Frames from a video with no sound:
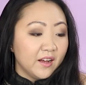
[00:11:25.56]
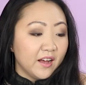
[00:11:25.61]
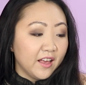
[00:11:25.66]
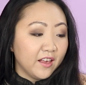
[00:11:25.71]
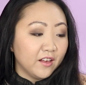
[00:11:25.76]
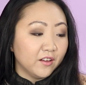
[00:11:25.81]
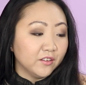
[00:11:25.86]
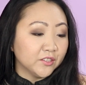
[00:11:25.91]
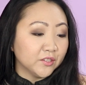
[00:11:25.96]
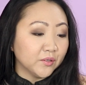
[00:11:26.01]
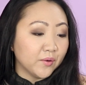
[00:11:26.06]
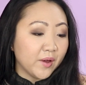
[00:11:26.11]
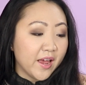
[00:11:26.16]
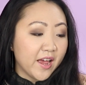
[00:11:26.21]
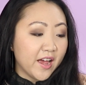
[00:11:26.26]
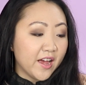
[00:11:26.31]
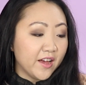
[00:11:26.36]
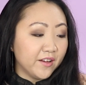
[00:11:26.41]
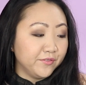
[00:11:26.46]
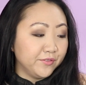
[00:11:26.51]
I also
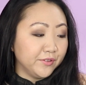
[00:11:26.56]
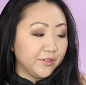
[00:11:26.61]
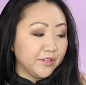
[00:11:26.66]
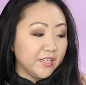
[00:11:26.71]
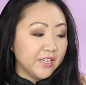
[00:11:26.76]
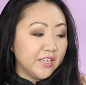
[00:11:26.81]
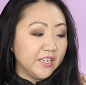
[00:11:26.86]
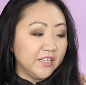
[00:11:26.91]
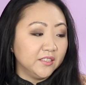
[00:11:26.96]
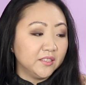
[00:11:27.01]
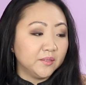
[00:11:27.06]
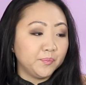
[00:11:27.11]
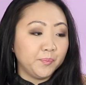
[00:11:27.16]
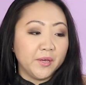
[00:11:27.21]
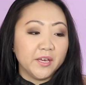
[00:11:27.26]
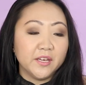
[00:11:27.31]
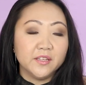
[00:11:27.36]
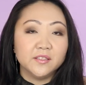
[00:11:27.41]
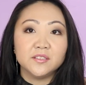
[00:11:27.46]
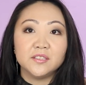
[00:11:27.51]
have these
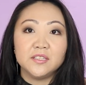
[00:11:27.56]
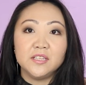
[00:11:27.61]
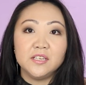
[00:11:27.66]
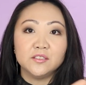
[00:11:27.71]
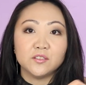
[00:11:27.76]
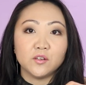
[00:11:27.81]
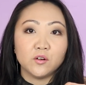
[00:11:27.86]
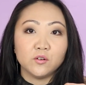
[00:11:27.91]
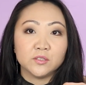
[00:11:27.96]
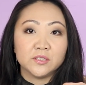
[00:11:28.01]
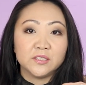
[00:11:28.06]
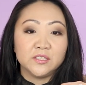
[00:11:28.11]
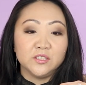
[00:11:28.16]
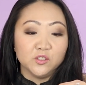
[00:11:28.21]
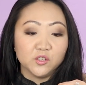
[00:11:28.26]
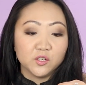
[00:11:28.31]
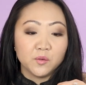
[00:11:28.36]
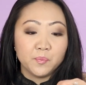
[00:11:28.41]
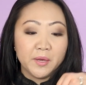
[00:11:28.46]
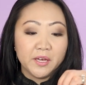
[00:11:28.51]
pins. These are
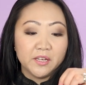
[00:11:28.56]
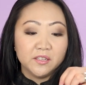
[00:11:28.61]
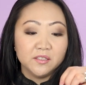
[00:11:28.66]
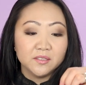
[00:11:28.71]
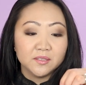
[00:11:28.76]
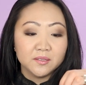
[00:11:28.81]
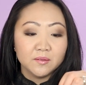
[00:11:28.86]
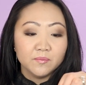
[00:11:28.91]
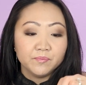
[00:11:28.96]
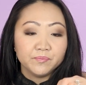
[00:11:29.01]
silk pins.